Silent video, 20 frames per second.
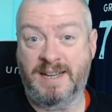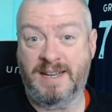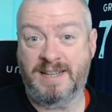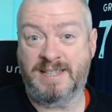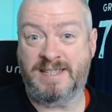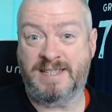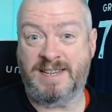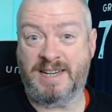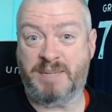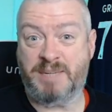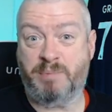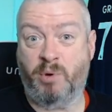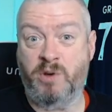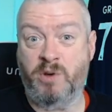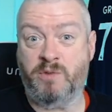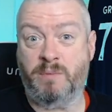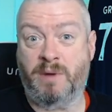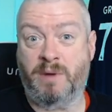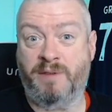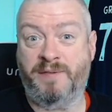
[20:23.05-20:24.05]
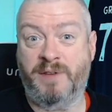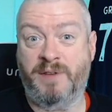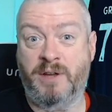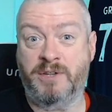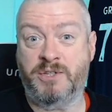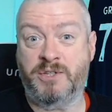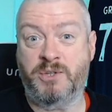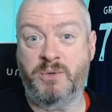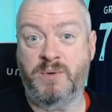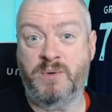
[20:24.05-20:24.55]
6 points from our
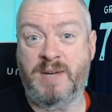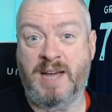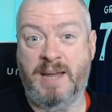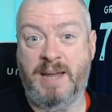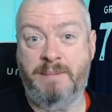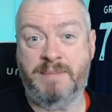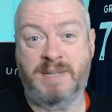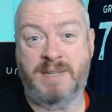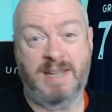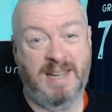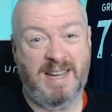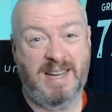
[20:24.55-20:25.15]
first 2 games.